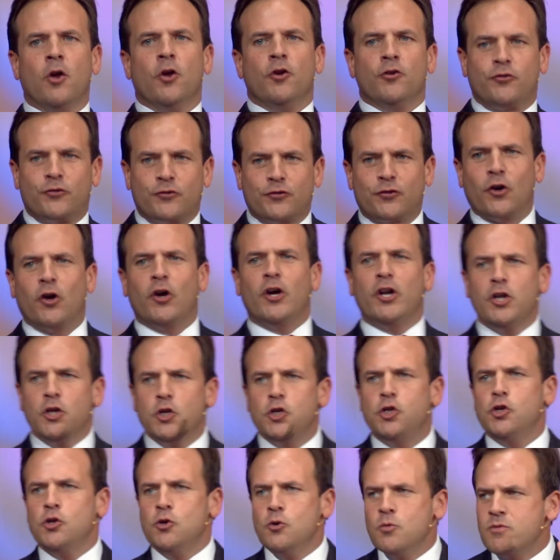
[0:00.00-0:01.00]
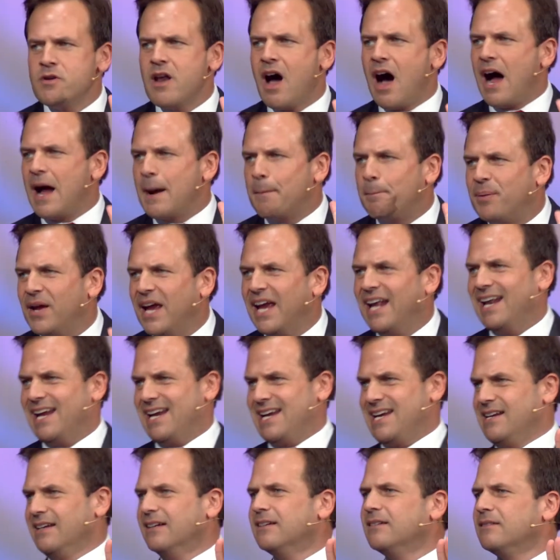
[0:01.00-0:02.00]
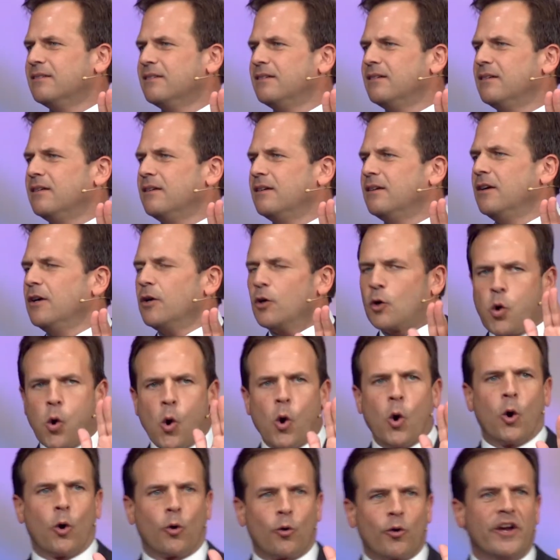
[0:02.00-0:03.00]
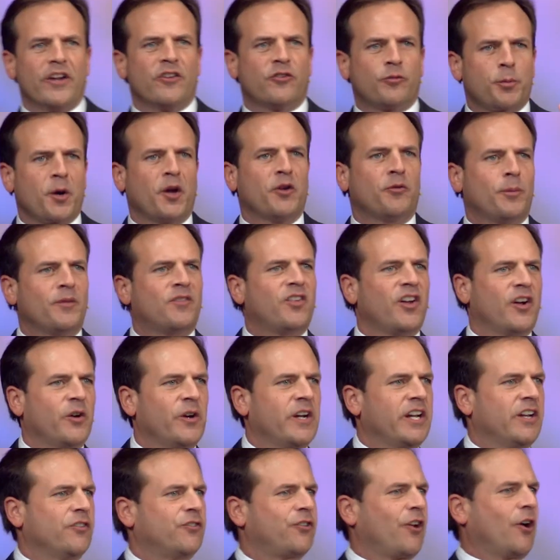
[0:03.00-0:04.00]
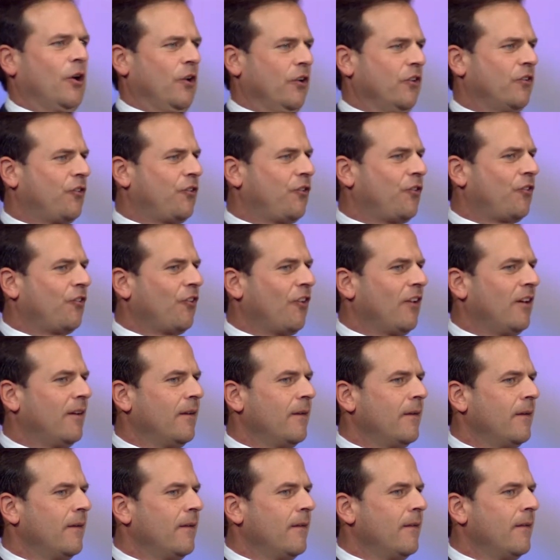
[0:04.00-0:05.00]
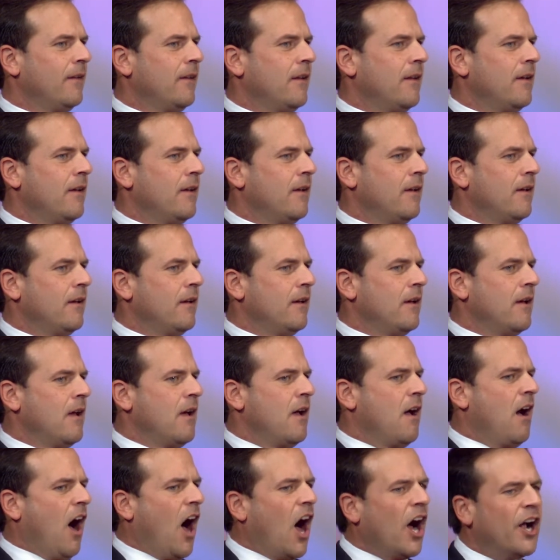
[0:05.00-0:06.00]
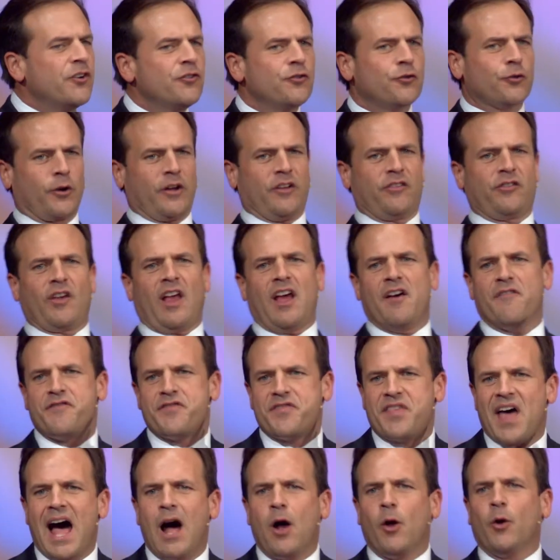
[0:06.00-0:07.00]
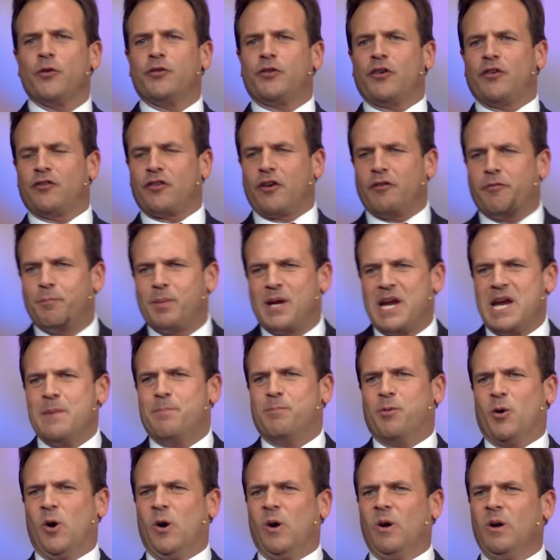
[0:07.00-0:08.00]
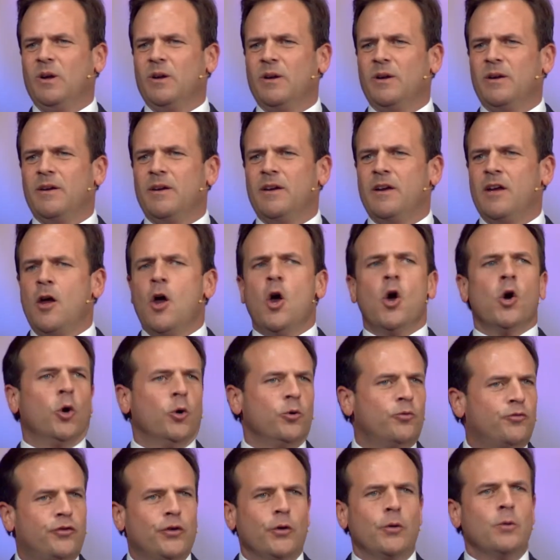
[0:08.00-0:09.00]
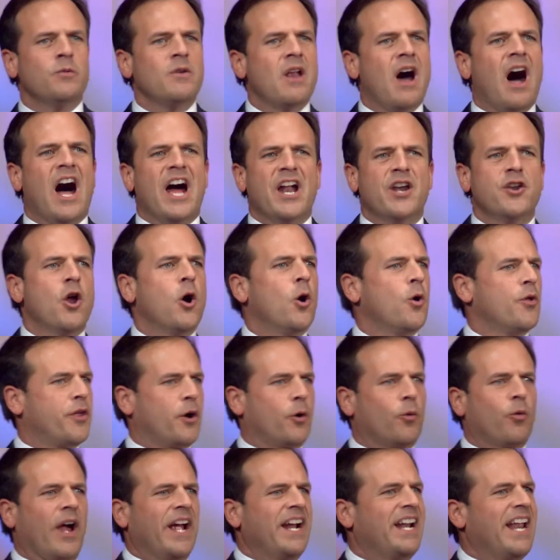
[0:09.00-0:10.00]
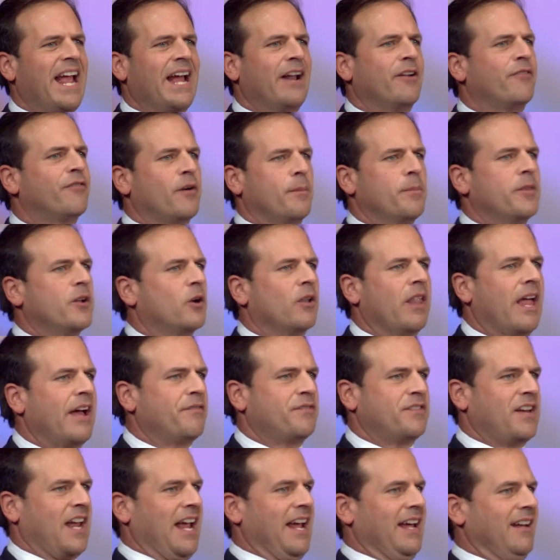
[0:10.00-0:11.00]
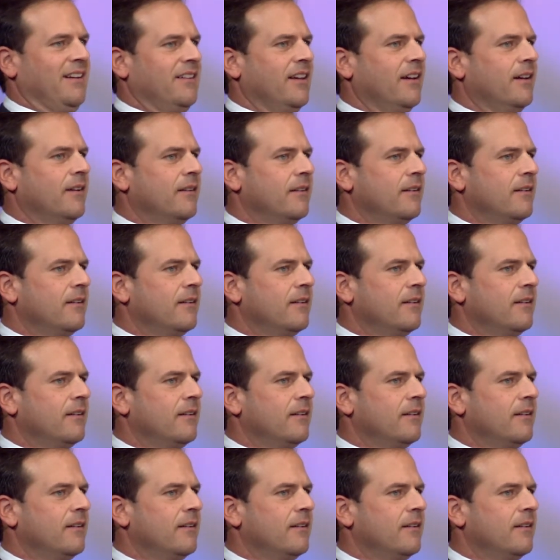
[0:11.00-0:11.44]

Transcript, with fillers: Should you not pity Coral Ridge Presbyterian Church? Hundreds of thousands of people who do not know their right hand from their left hand.